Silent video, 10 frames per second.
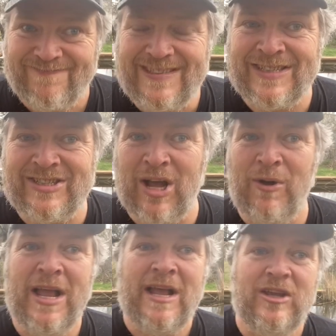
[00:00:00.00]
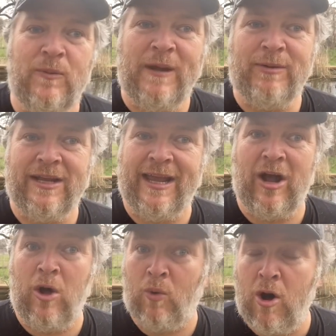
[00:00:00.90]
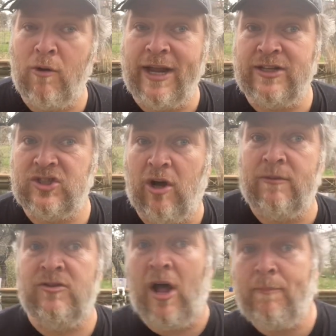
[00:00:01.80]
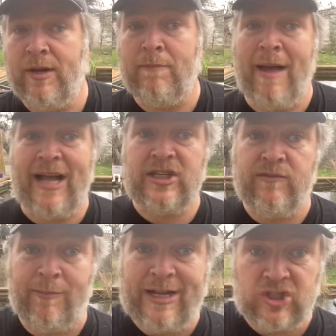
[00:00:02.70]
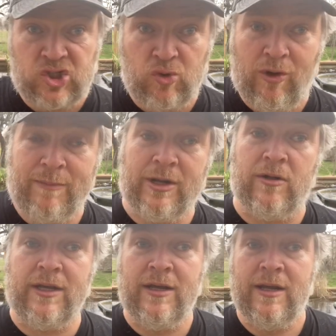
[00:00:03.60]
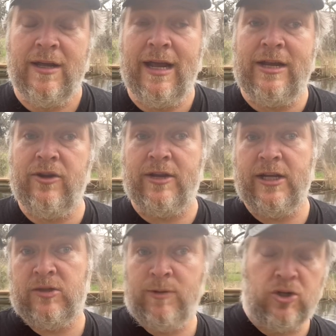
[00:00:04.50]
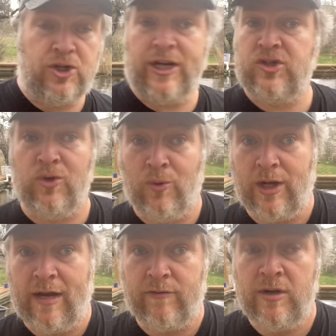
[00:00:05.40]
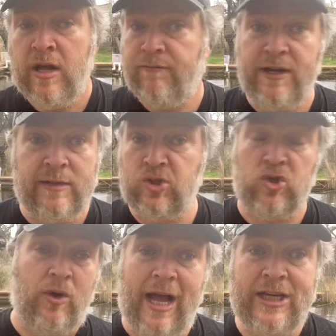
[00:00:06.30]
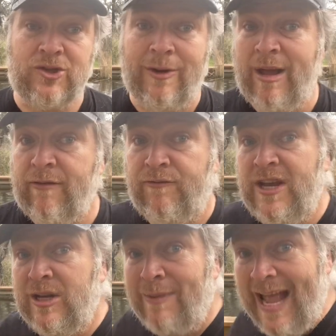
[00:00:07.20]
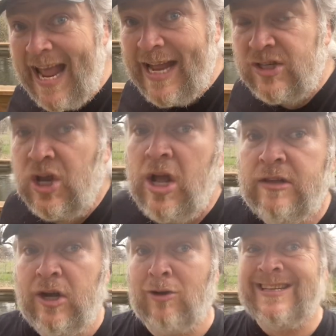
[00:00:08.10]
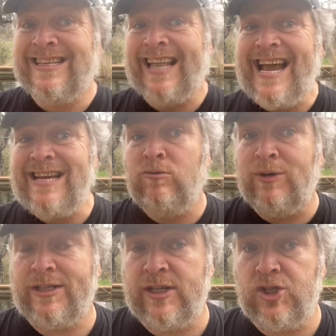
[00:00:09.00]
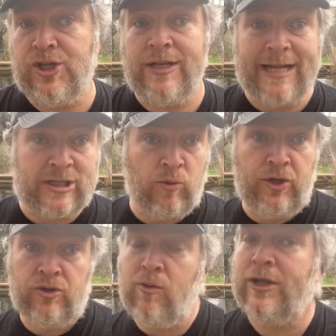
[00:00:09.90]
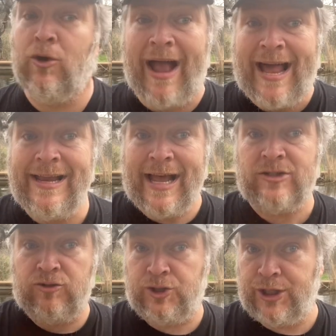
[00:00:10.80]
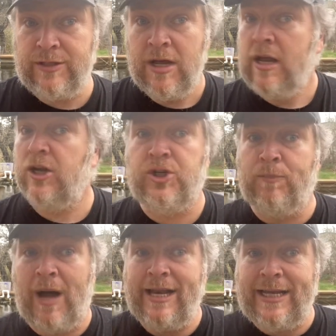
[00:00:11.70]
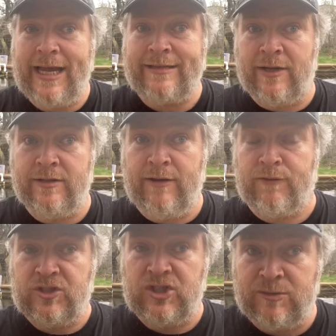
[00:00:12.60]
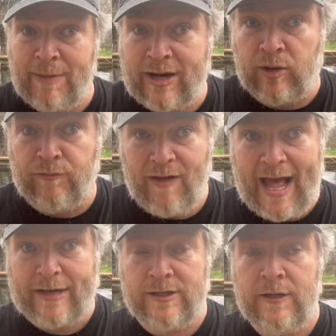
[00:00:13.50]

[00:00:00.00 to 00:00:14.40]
So, you people that get all woke and start dumping massive amounts of soy milk into your kids' milkshakes or whatever, feed them soy ice cream and feed them eggs that are laden with this shit, that's what you're doing. You're adding estrogen because your body can't tell the difference. This is medical fact.